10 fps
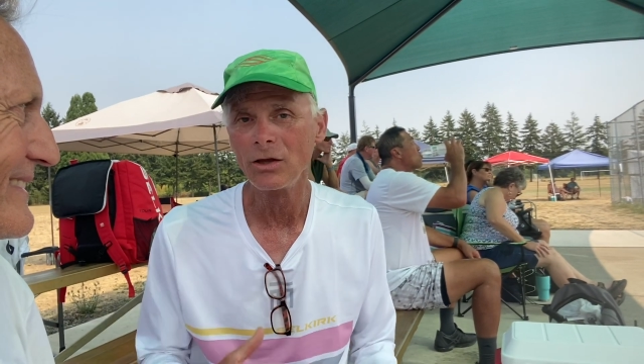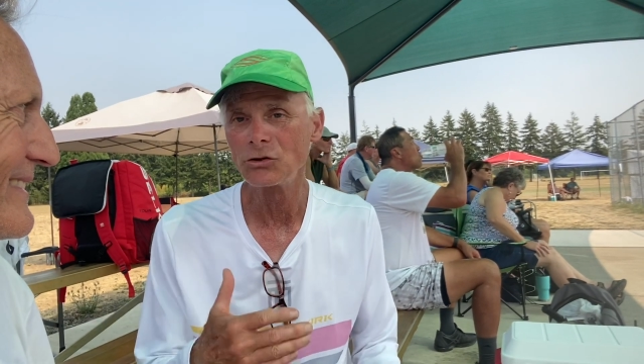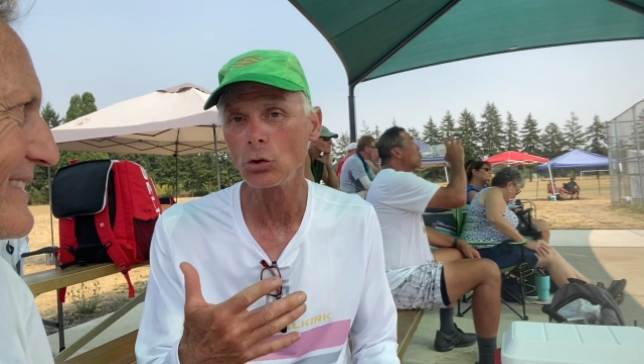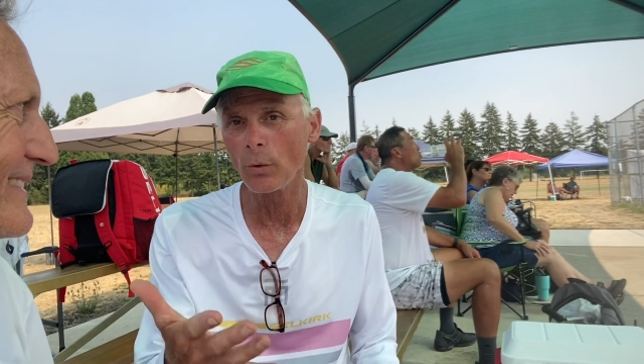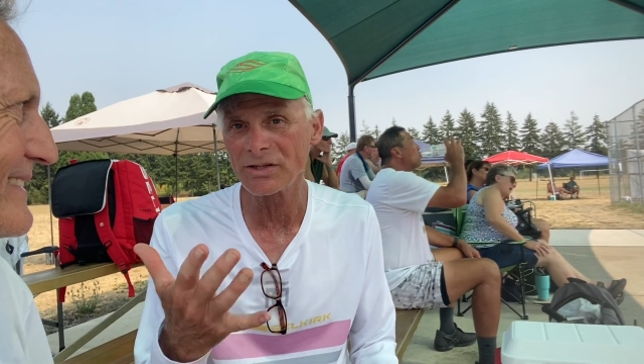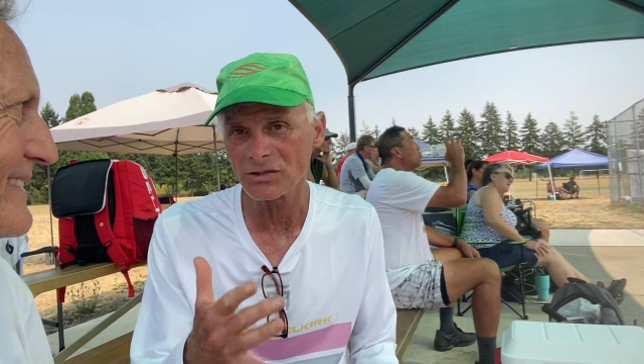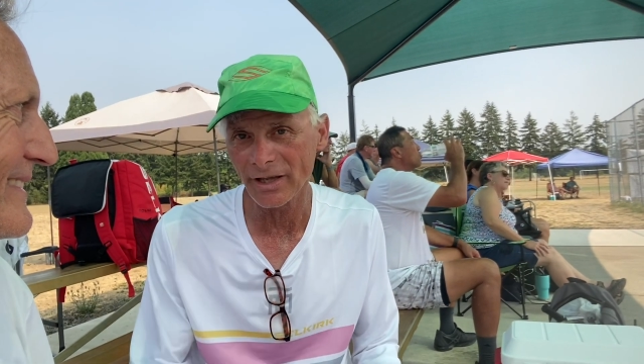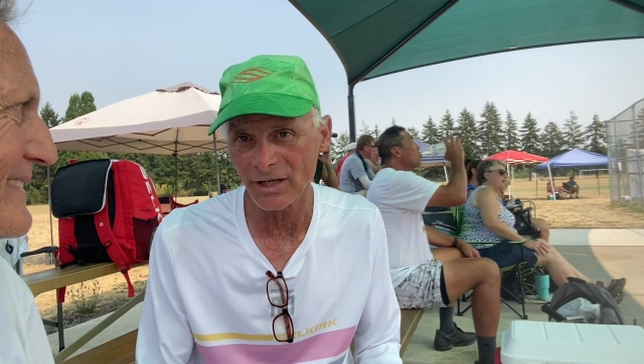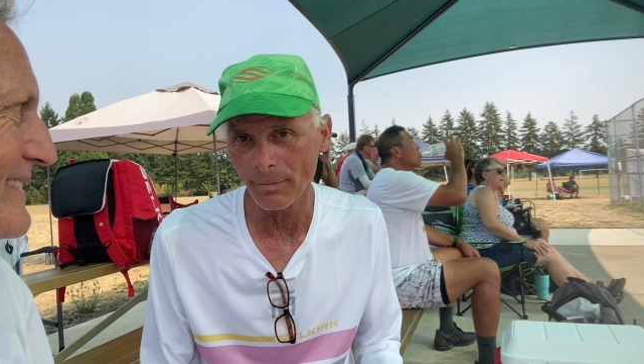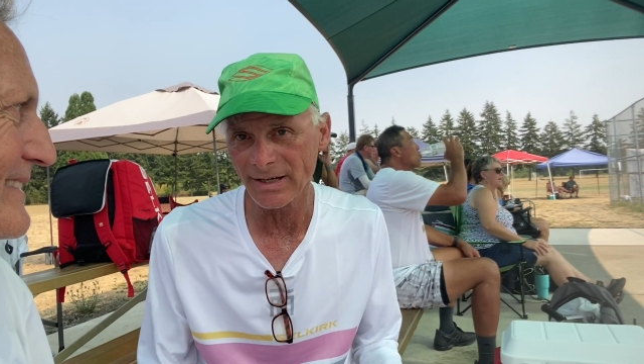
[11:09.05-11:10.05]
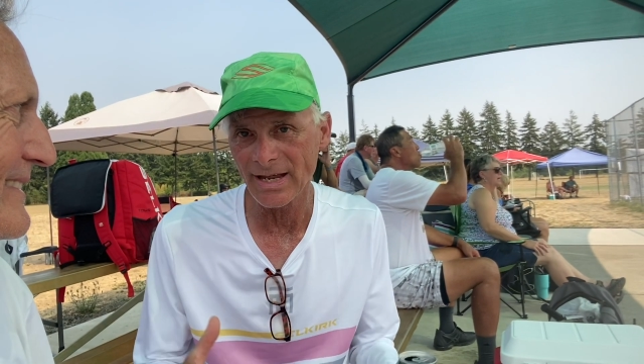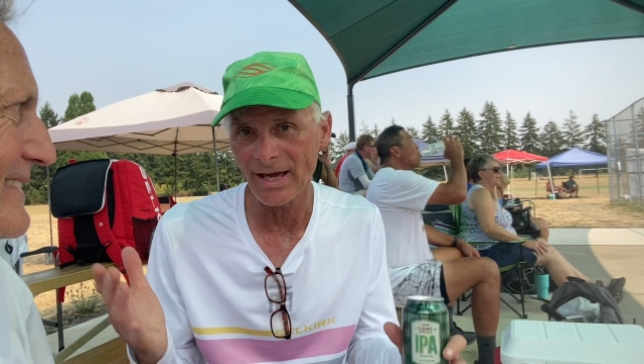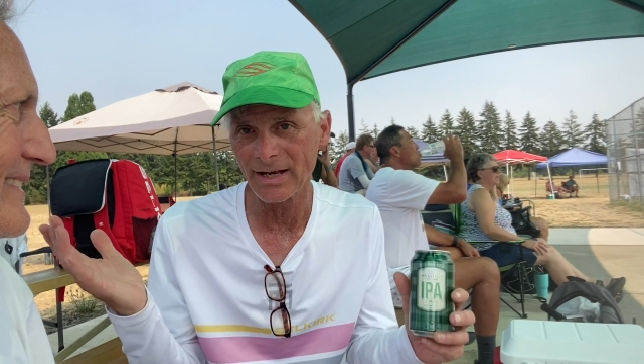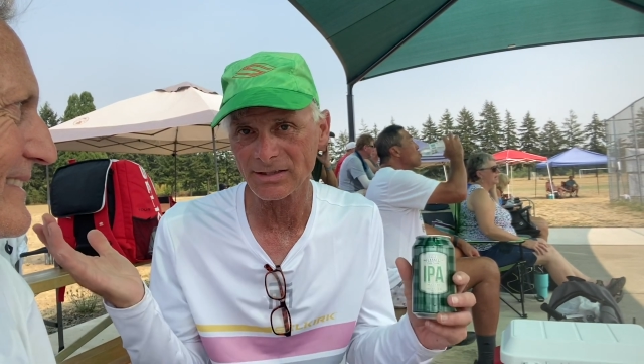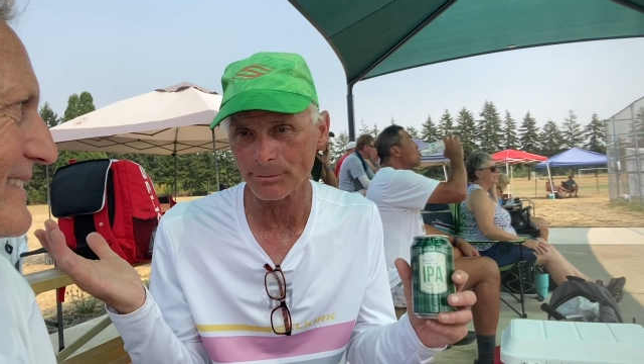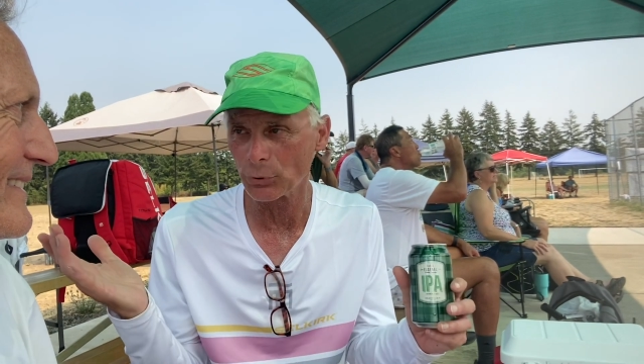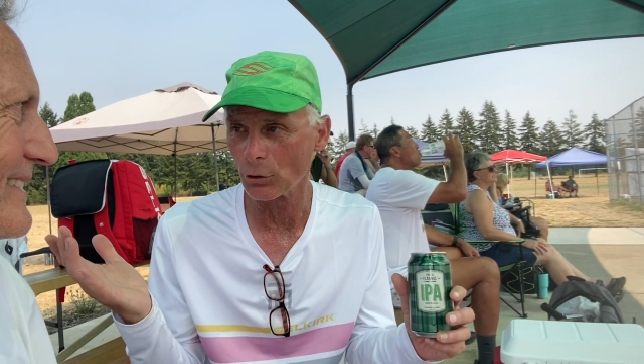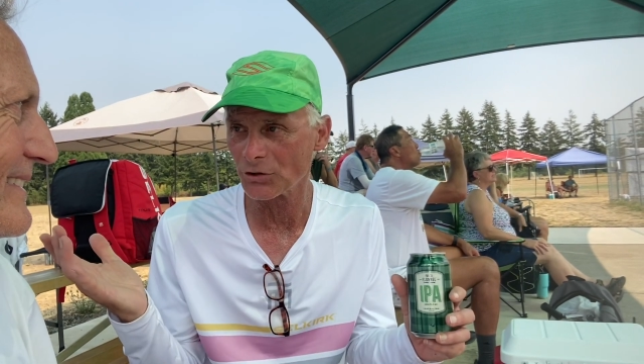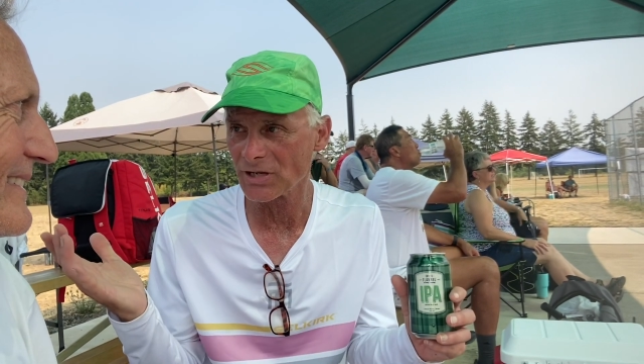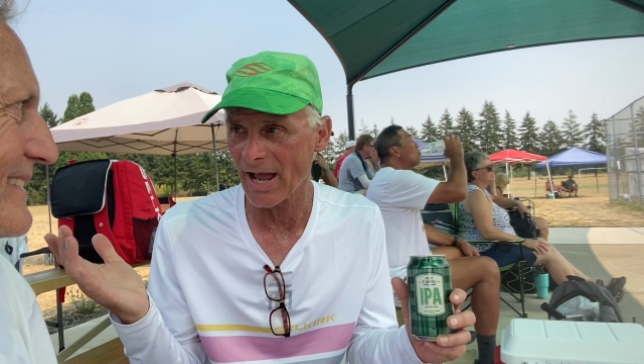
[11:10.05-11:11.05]
2 weeks later, my dad has a
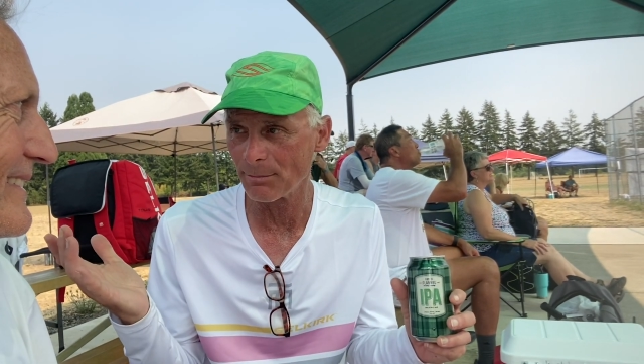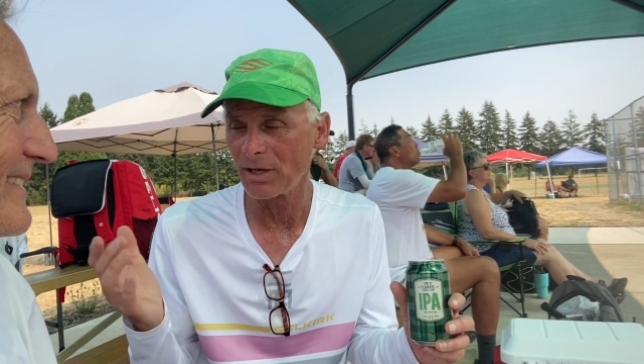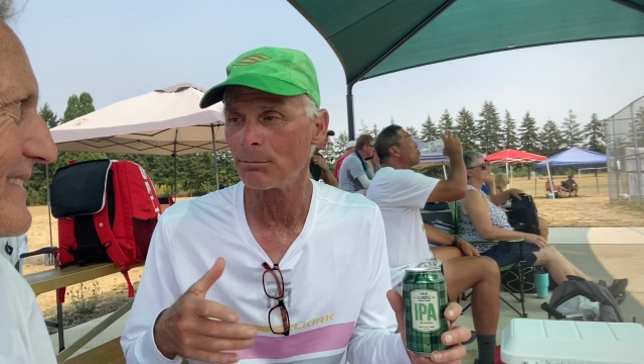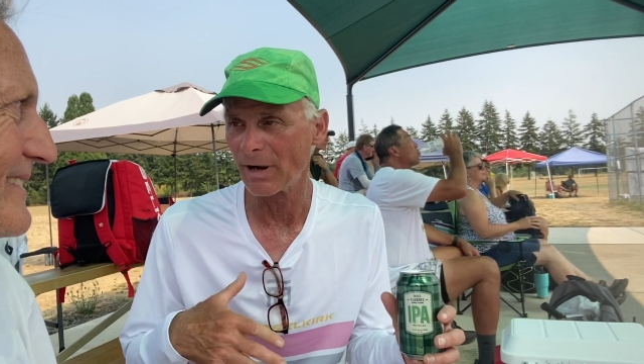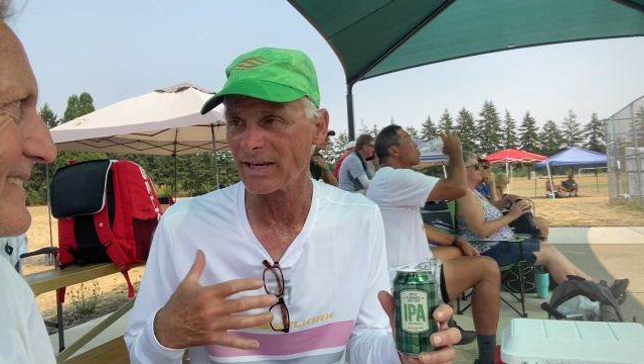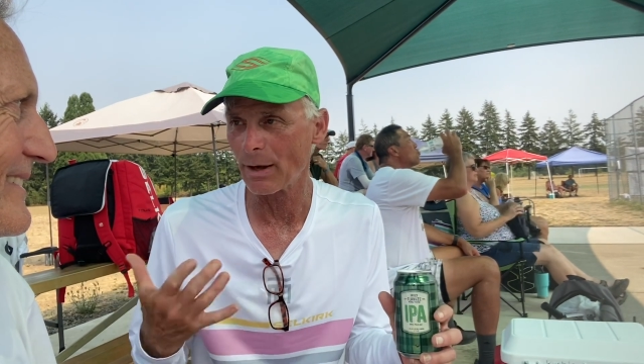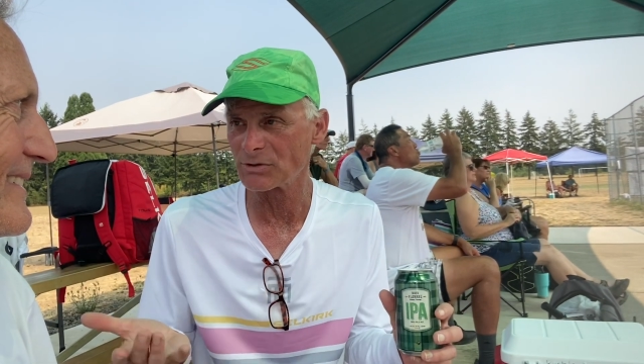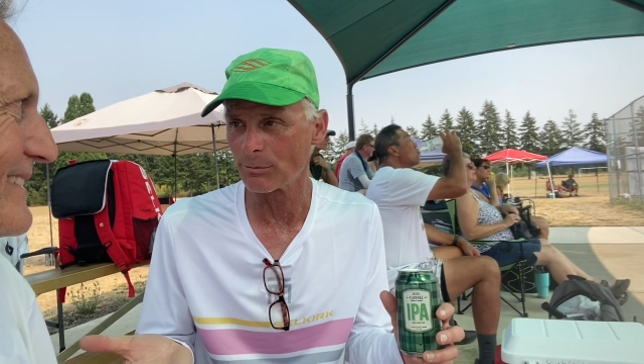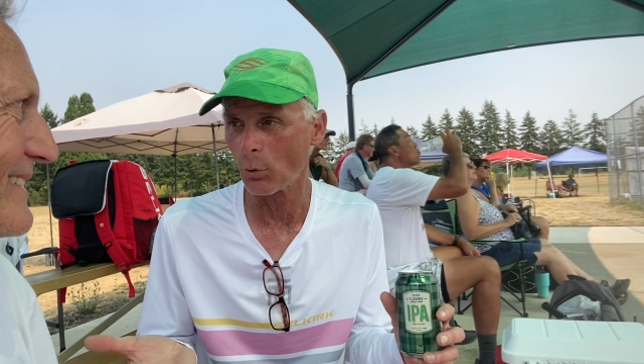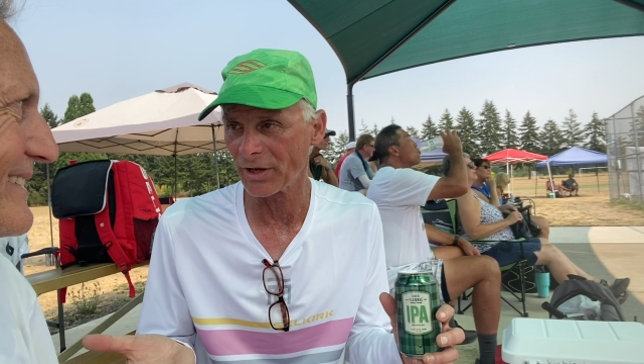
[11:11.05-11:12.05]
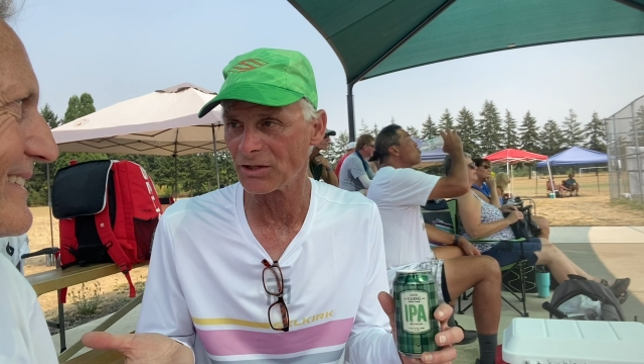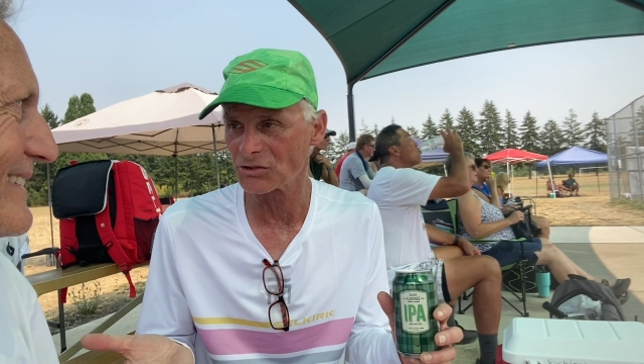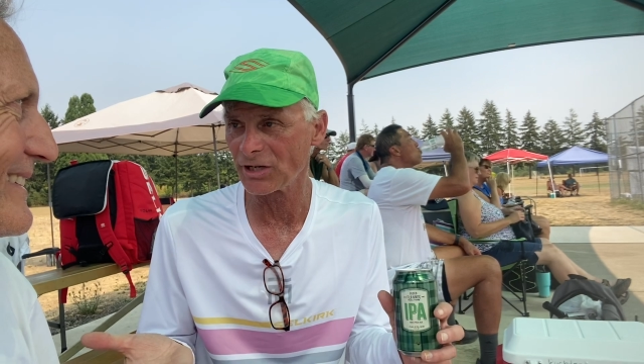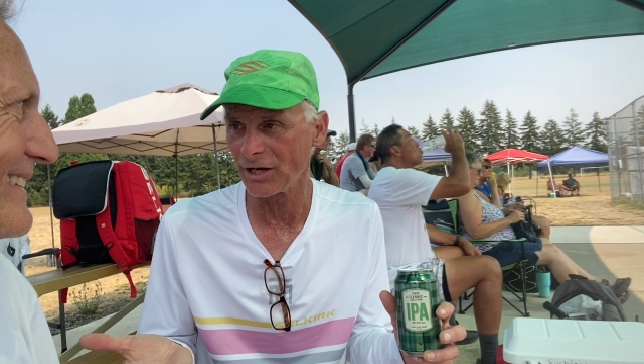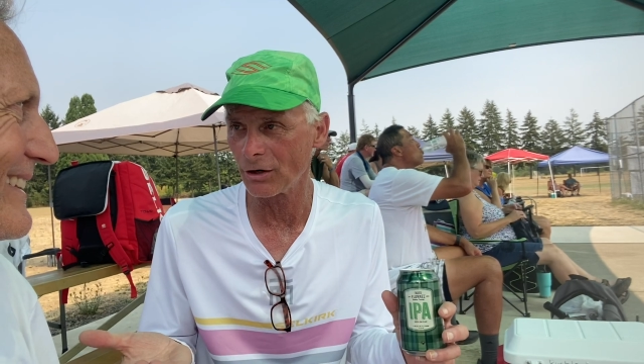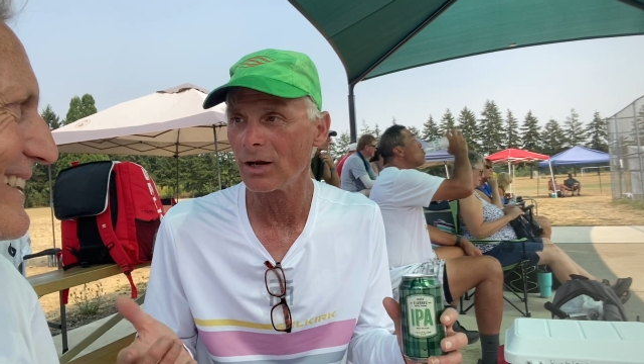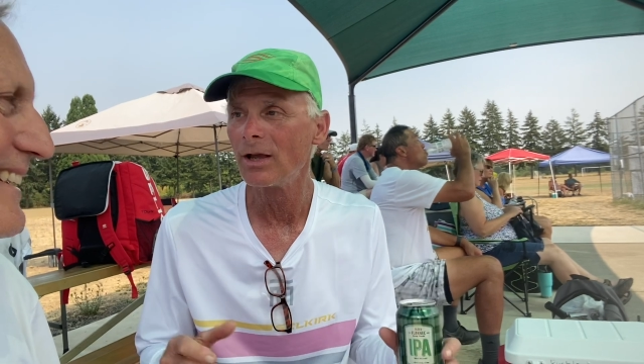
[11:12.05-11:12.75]
prototype. My dad was a Boeing engineer.